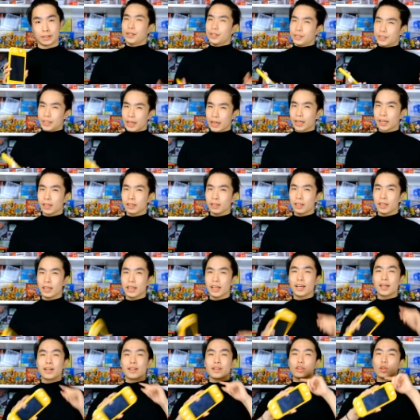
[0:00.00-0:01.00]

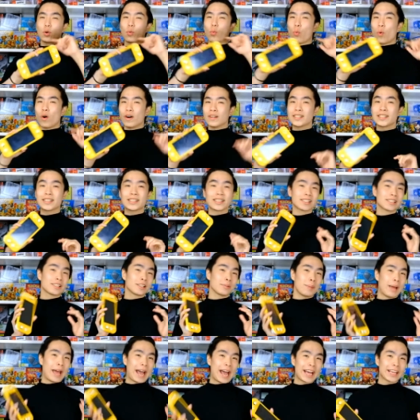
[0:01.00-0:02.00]
Secondly, the one
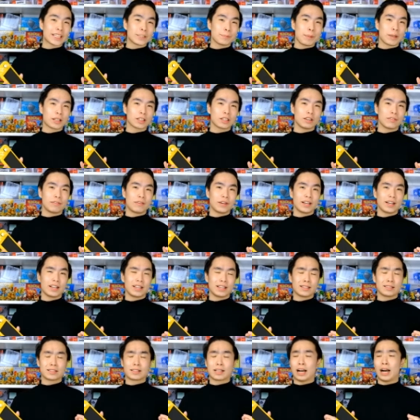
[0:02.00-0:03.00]
system aspect of it
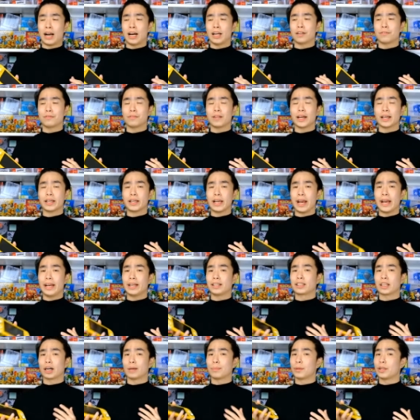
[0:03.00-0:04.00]
is kind of like
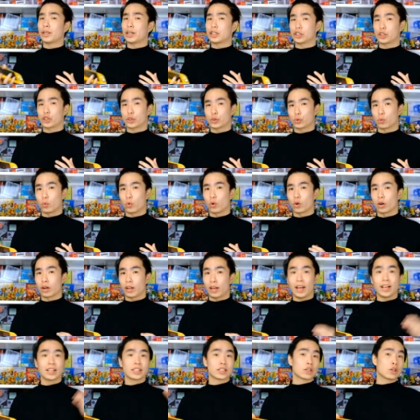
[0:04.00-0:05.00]
a double-edged
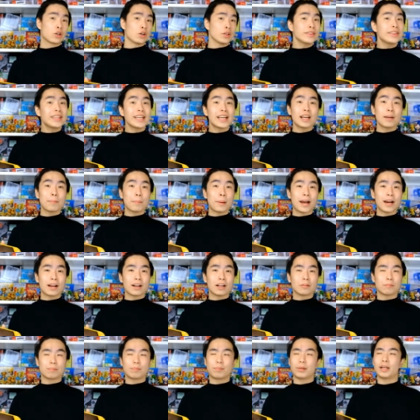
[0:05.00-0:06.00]
sword. It's a good thing
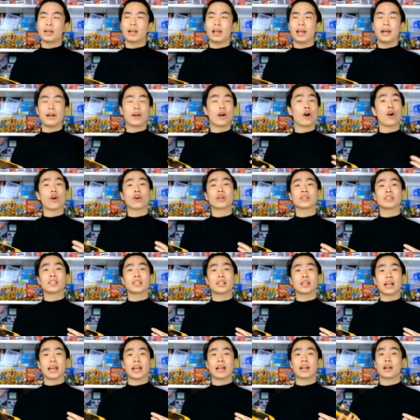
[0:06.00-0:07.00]
about it, but it hurts
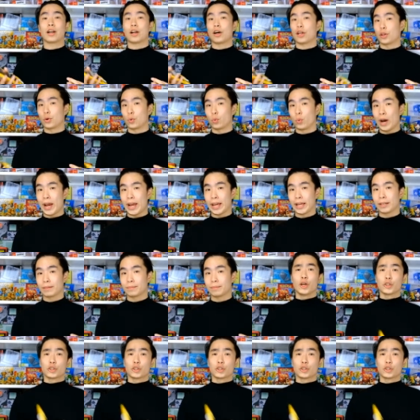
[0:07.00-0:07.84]
it in another way.